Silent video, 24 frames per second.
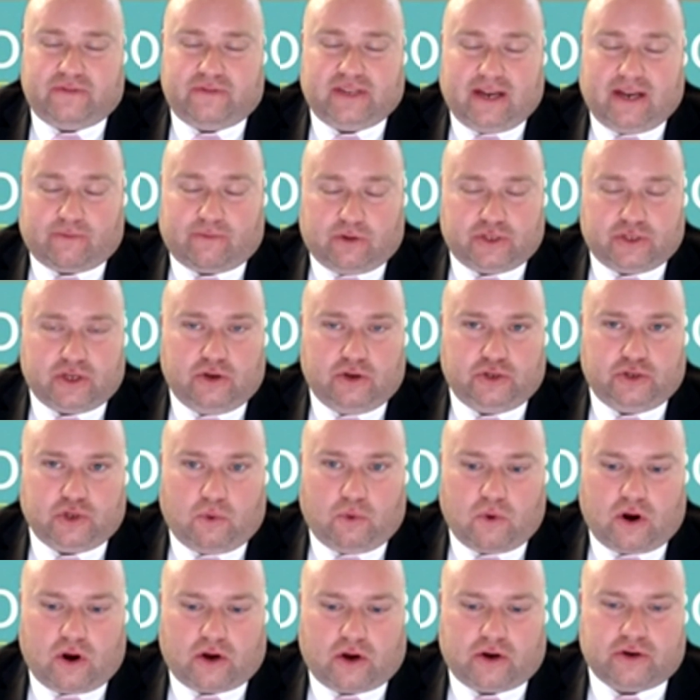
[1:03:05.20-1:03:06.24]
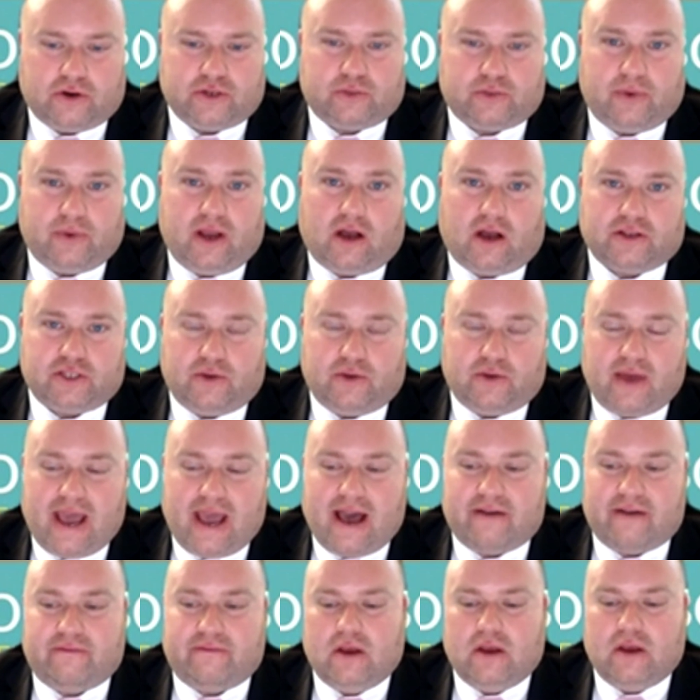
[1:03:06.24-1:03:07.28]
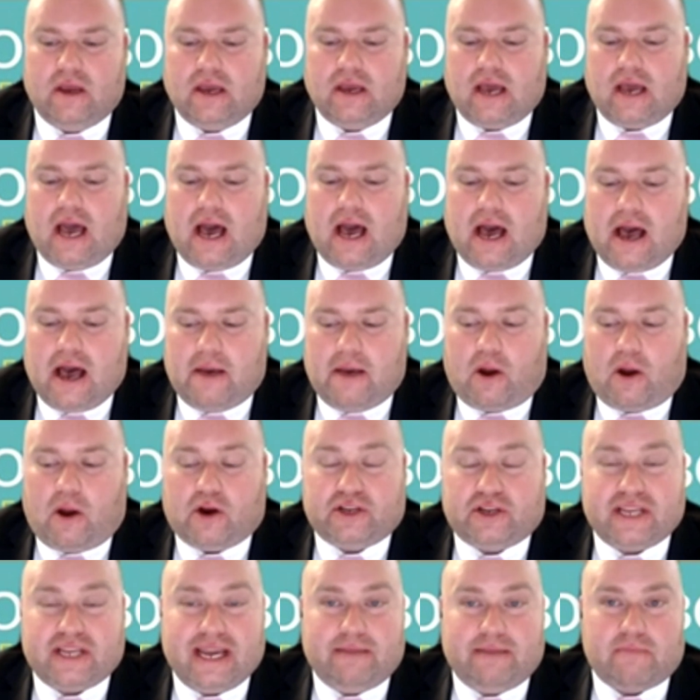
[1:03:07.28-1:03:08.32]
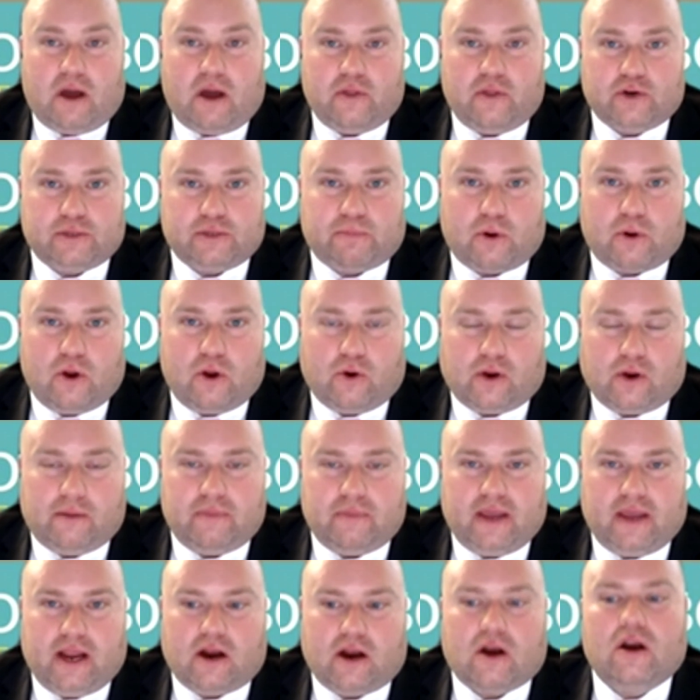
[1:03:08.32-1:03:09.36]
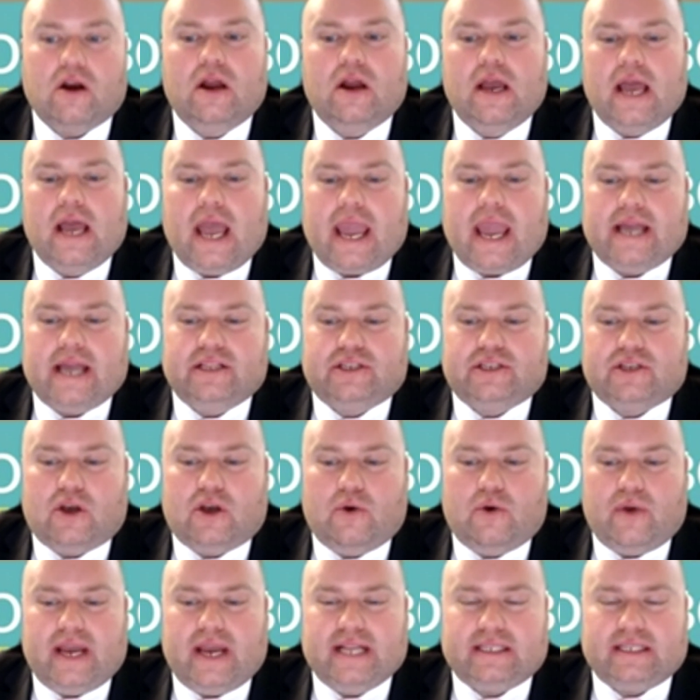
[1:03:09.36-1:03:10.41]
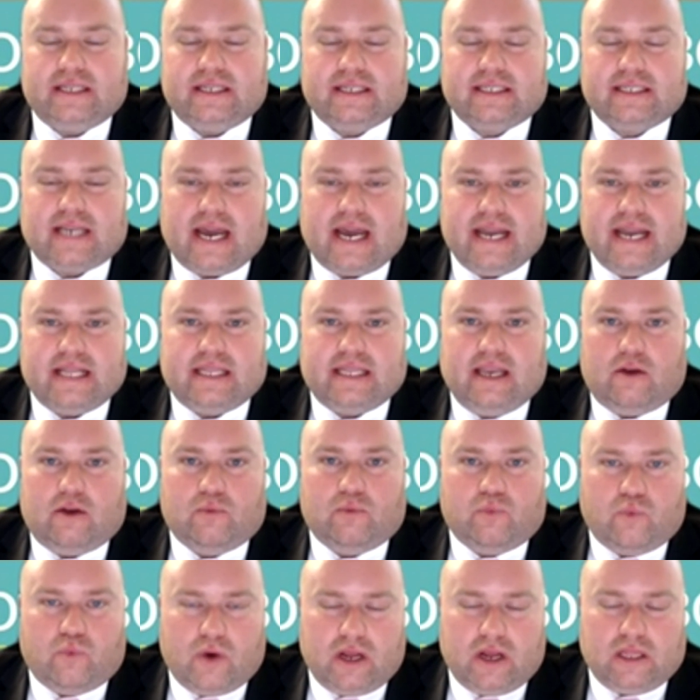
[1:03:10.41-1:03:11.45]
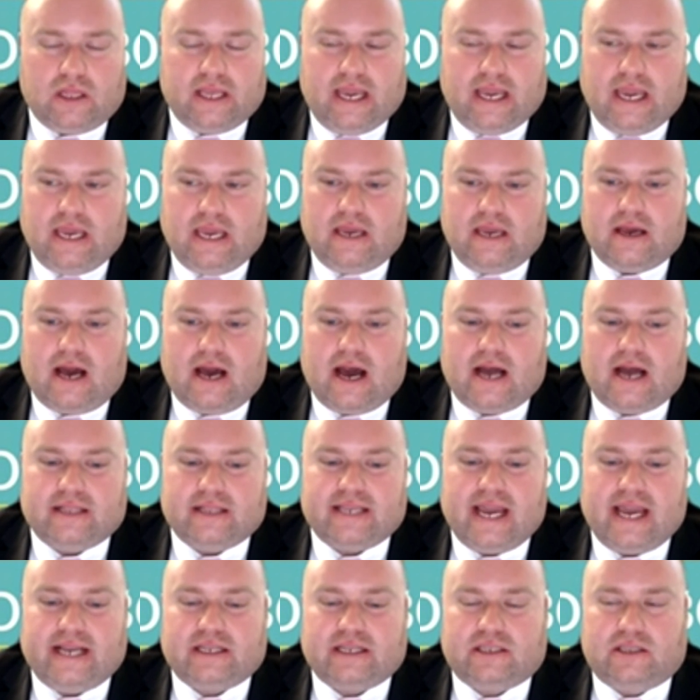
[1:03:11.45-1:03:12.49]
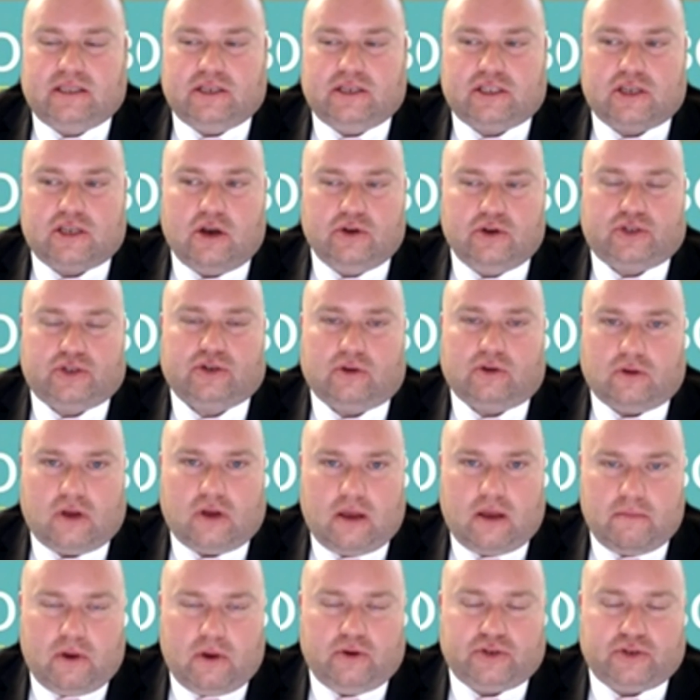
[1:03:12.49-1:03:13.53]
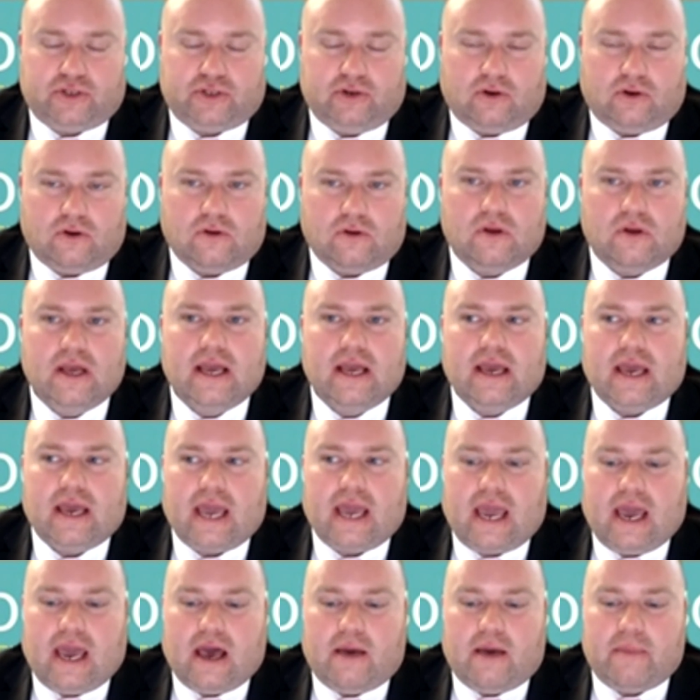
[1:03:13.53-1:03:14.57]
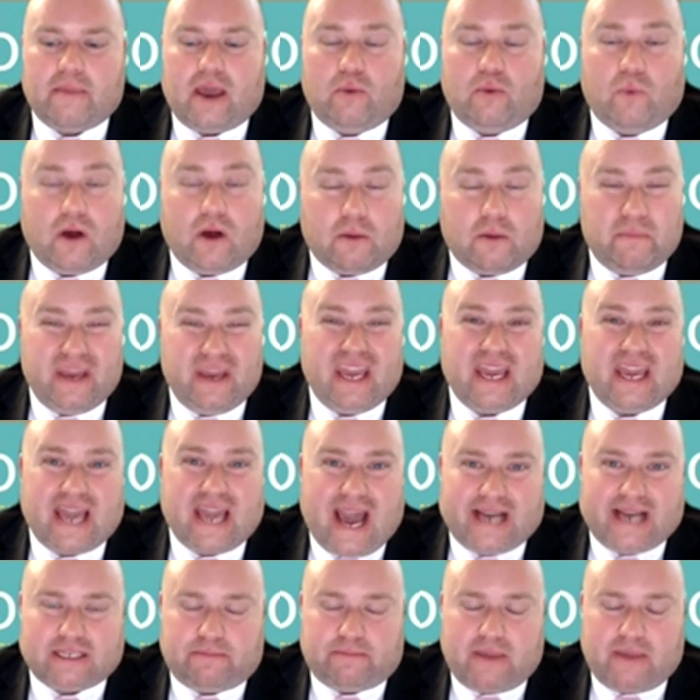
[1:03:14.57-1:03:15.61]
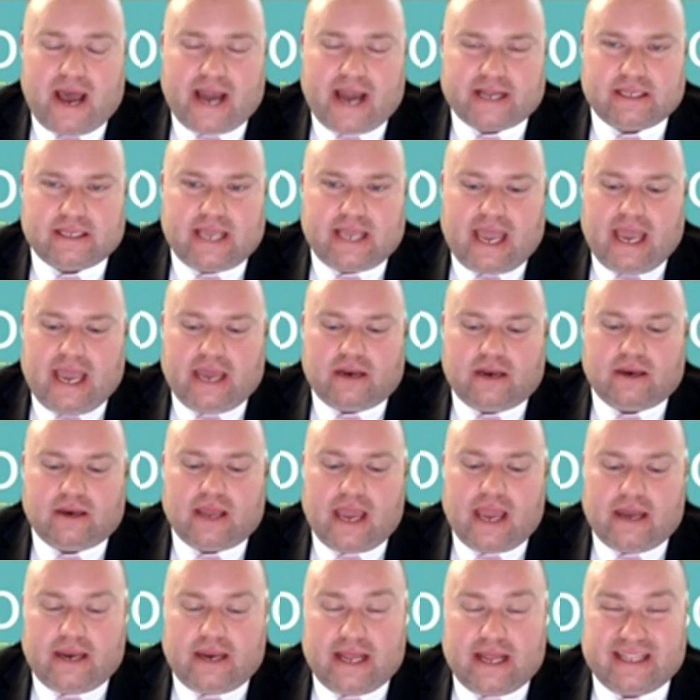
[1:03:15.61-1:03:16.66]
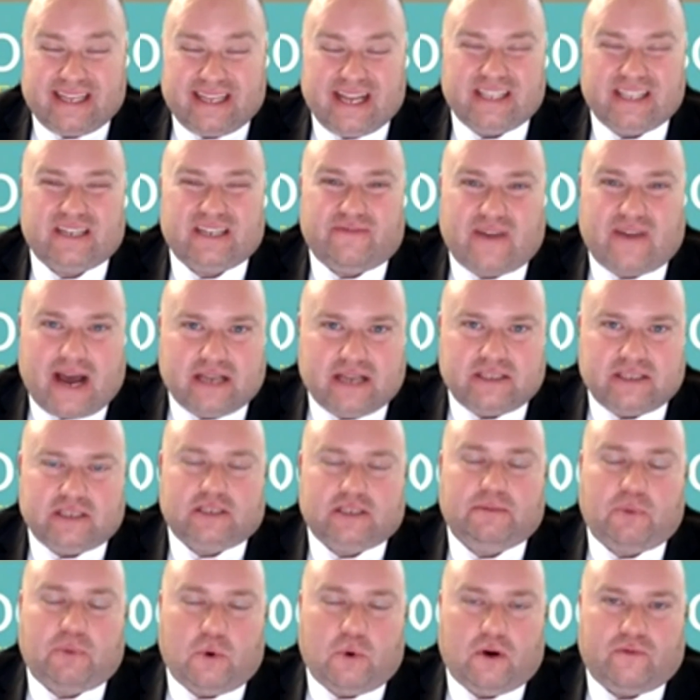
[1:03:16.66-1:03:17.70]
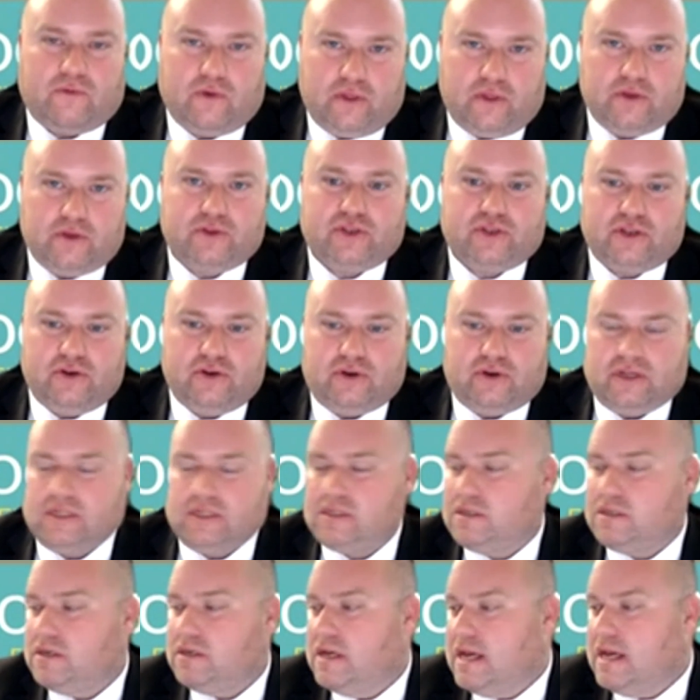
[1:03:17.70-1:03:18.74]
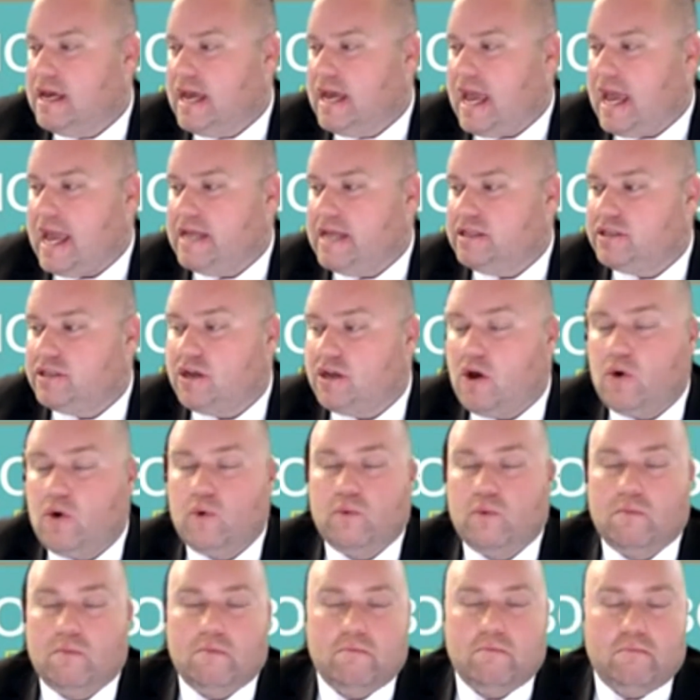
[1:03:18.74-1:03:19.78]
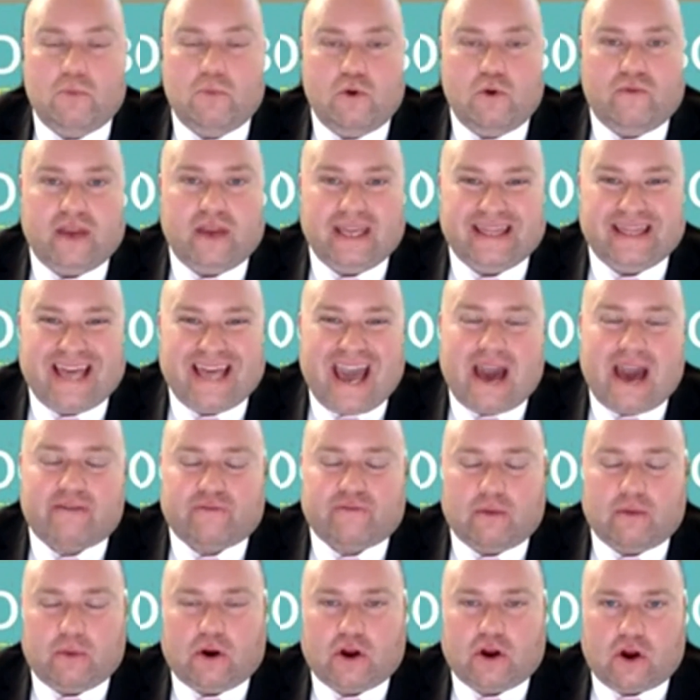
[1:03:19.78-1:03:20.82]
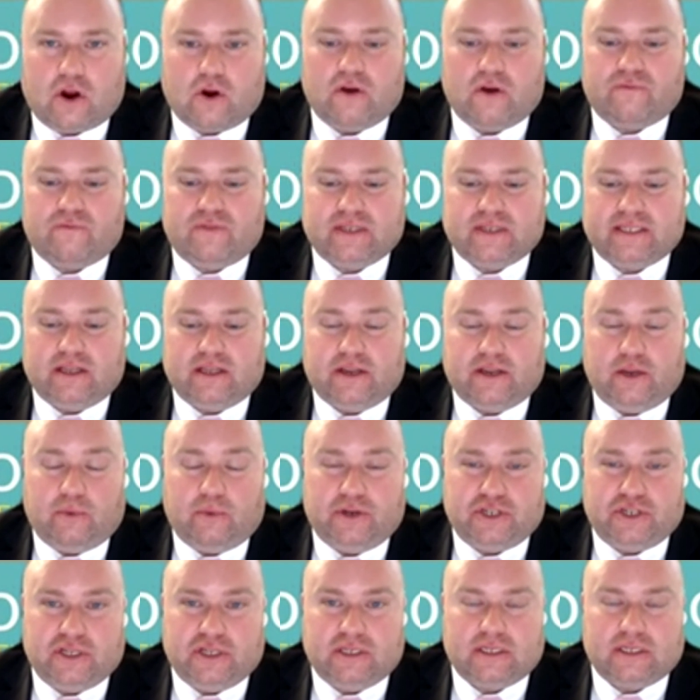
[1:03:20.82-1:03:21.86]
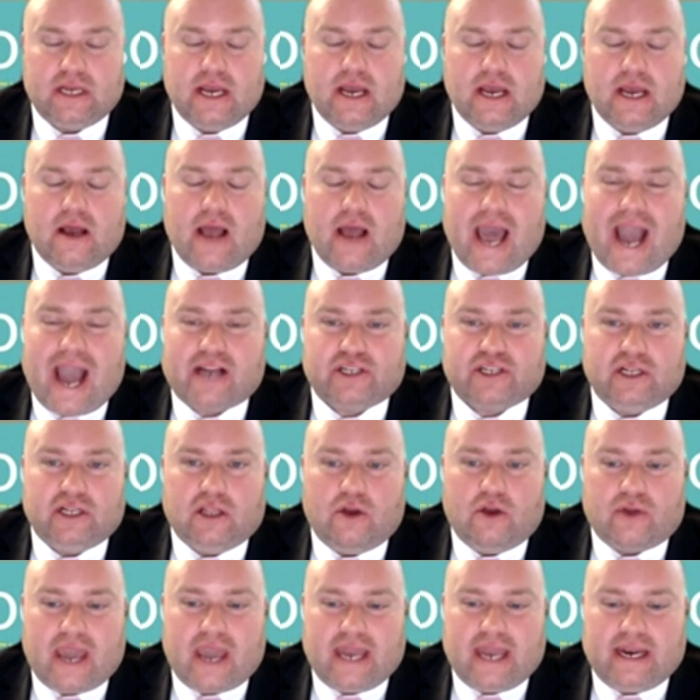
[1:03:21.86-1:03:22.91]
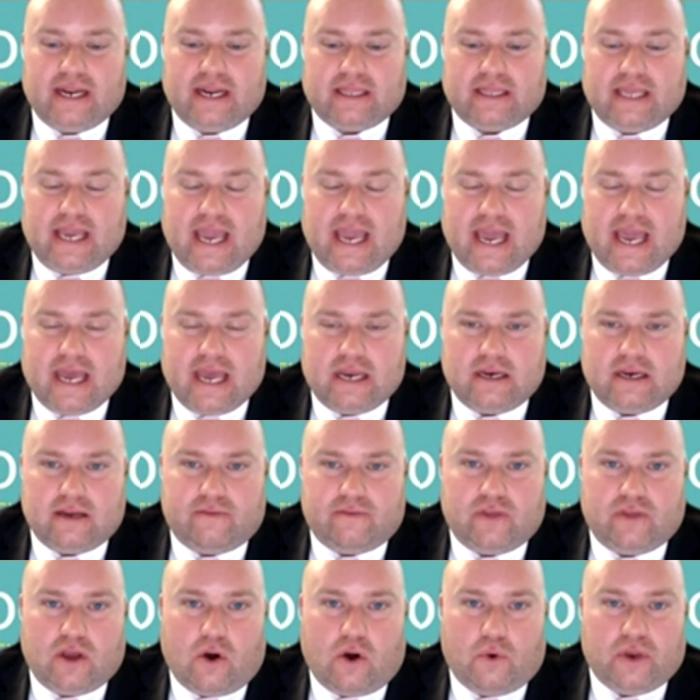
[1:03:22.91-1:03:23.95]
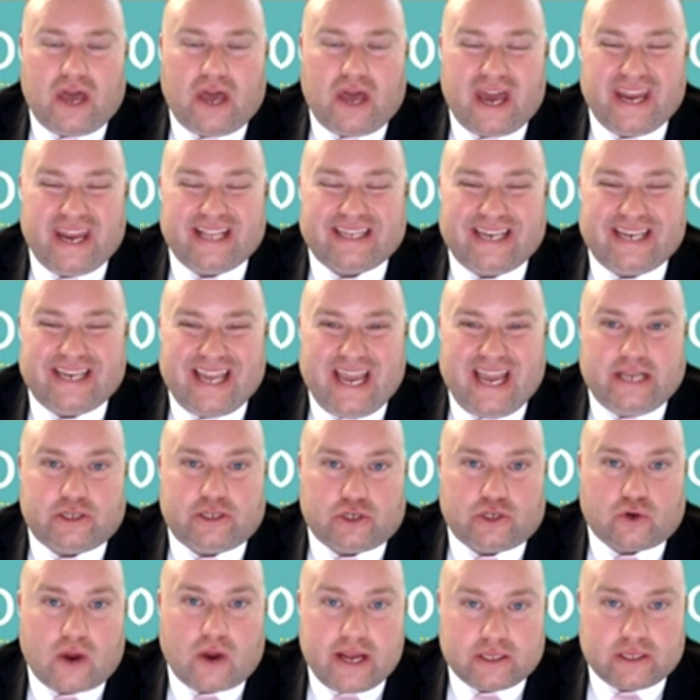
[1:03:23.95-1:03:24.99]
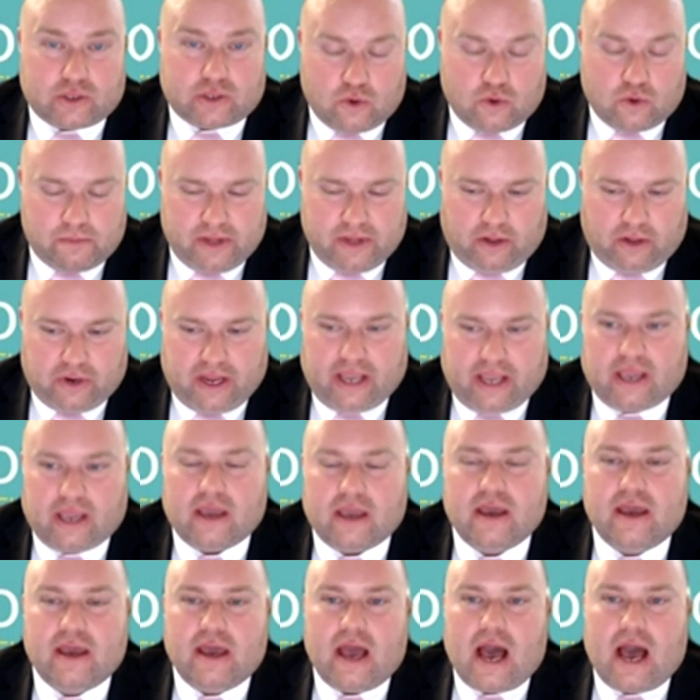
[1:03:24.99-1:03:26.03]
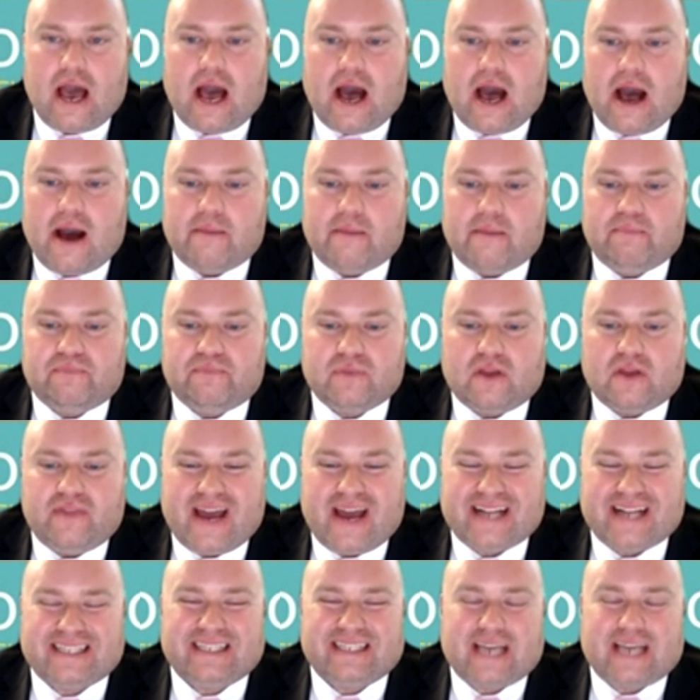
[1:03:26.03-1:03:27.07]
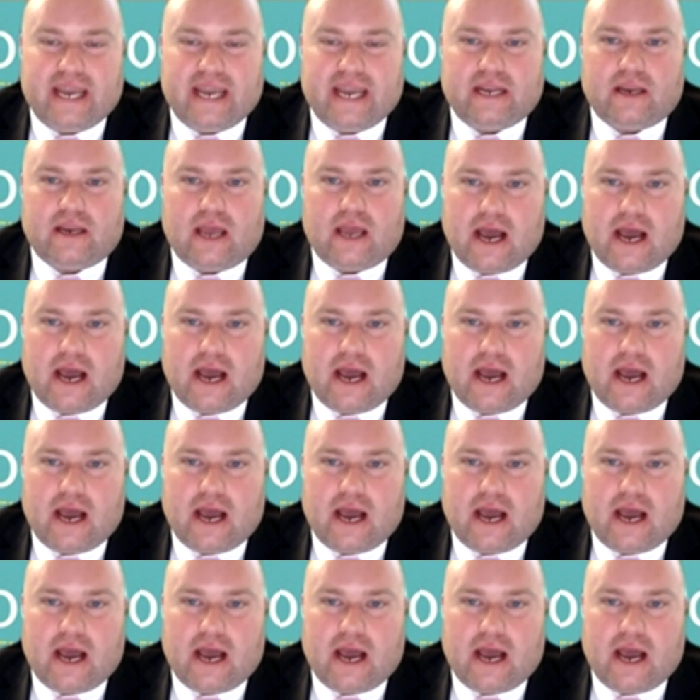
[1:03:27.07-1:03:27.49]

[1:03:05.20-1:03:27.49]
several social workers. We also have our Teen Mothers program there. And so it's a site that really takes the social, emotional, and well-being aspect and intensifies the support for those students. And so moving that from our current facility, which is actually located at the end of the old Huntington East Trade School building, that site